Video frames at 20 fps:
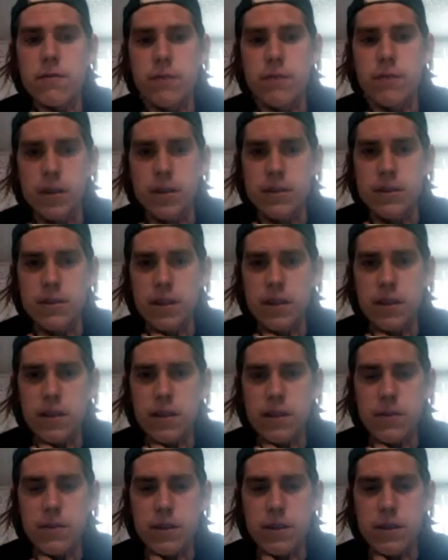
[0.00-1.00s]
because I think the
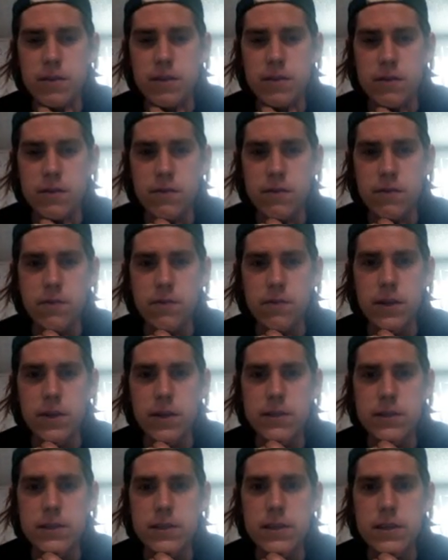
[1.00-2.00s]

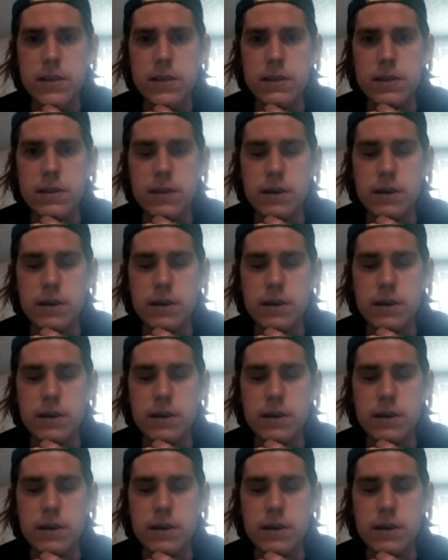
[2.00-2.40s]
PSD is